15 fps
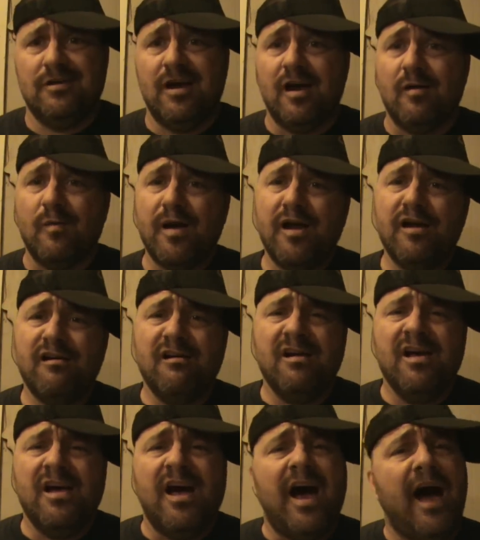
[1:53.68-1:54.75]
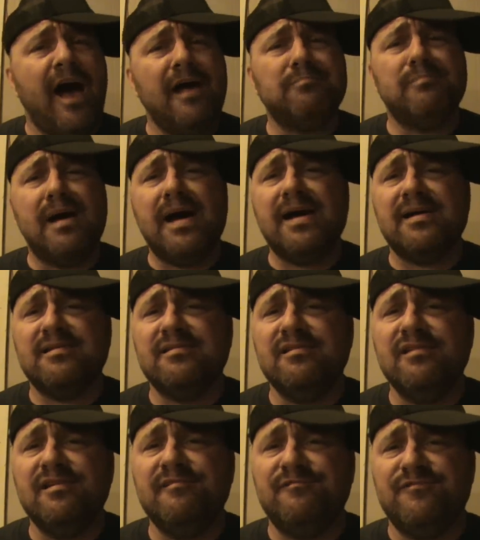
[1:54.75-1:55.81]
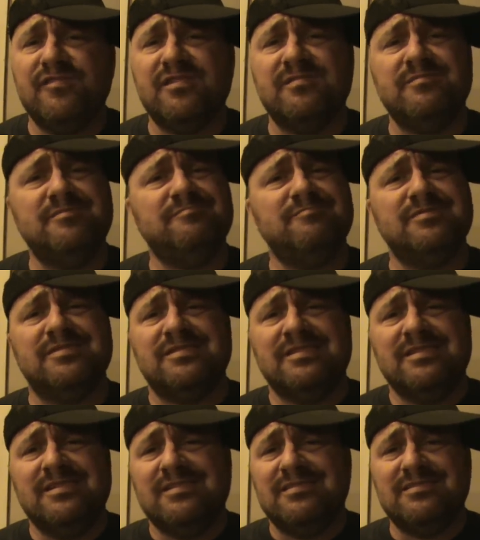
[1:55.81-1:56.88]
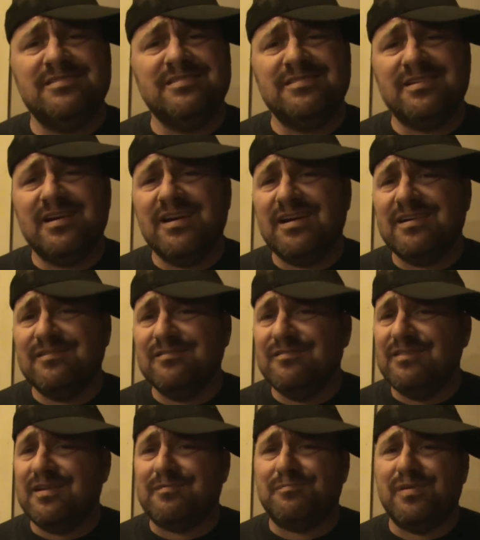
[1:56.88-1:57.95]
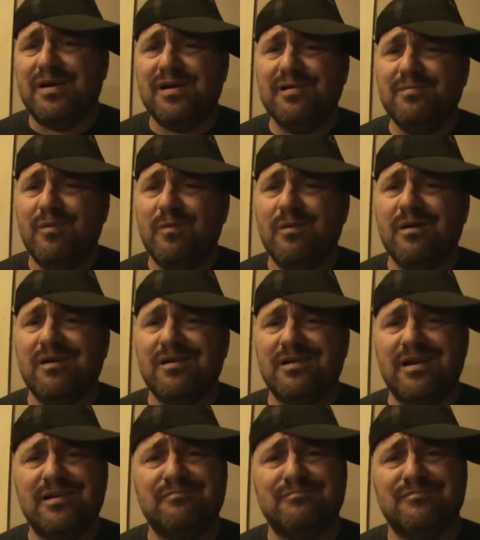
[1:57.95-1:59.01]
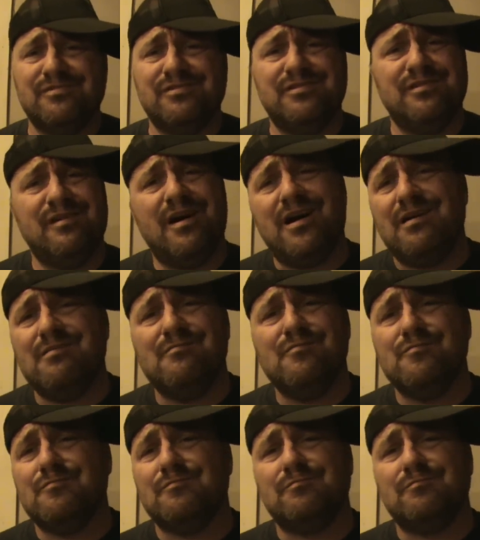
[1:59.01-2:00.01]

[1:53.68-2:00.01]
Well, I'd buy a gun from you, but since I gotta do that paperwork, I don't want